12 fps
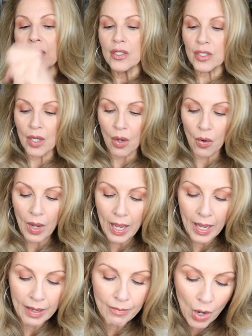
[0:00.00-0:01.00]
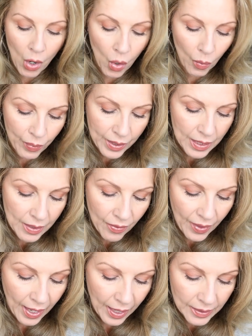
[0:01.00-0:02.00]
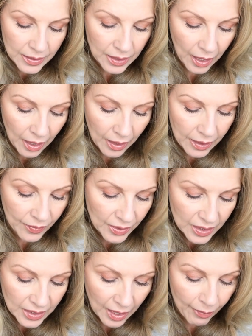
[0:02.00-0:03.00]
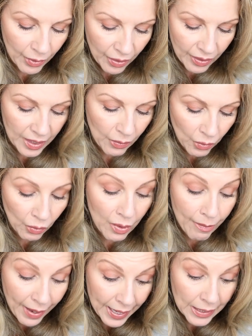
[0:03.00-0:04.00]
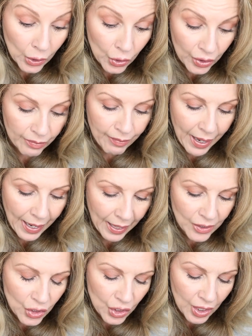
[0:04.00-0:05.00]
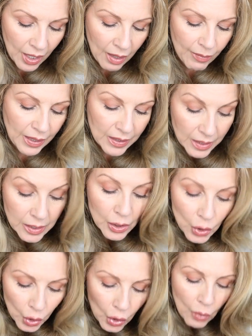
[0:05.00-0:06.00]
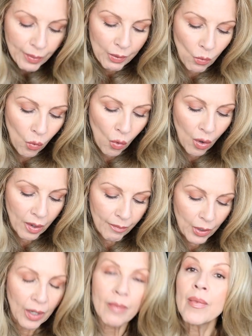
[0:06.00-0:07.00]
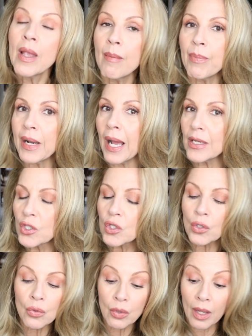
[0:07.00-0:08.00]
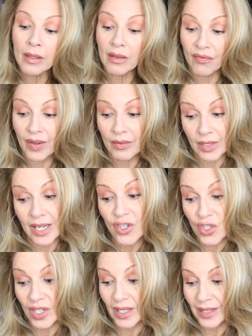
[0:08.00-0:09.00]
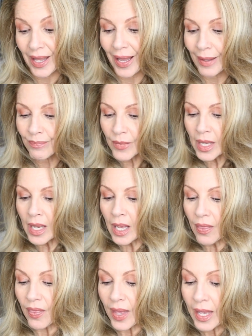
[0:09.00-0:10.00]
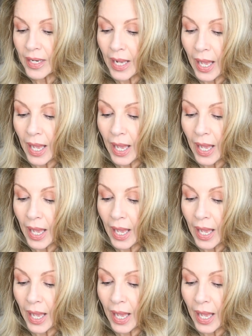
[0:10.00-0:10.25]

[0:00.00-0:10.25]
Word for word: so I'm hoping that uh, in the summer it will remain a good match because it's a little bit warmer, but I do like the foundation a lot. Then